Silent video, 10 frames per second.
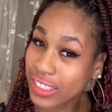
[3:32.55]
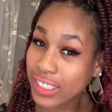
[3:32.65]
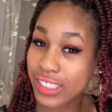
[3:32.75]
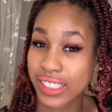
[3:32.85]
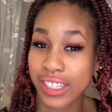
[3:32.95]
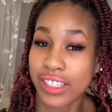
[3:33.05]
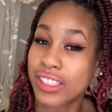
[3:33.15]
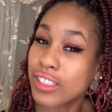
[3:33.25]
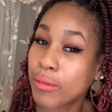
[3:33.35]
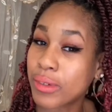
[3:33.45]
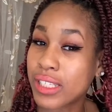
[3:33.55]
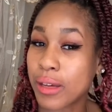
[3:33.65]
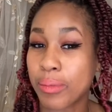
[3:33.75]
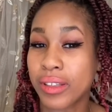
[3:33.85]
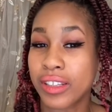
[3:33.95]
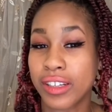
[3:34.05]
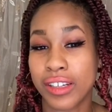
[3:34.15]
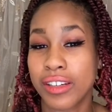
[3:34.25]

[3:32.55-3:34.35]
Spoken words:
It's like a summer type of look,